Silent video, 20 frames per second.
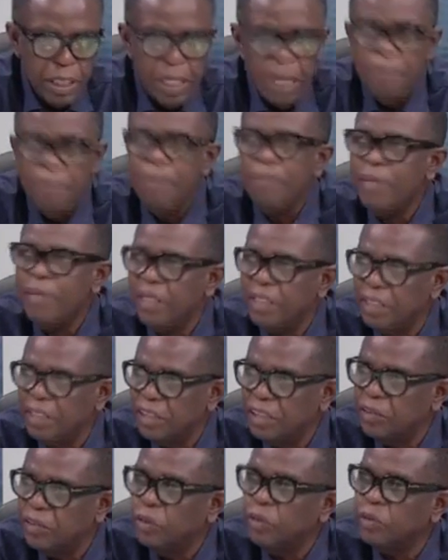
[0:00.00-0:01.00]
Let me make
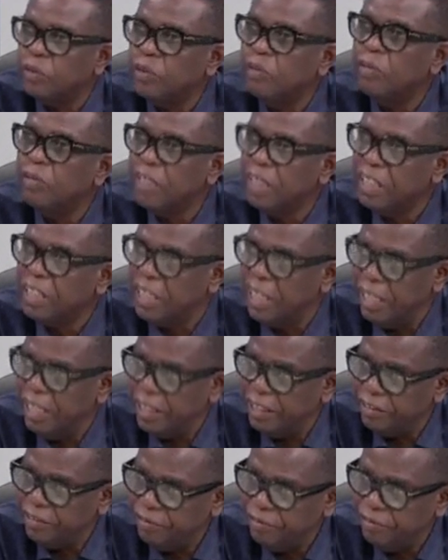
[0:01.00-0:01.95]
this also very clear.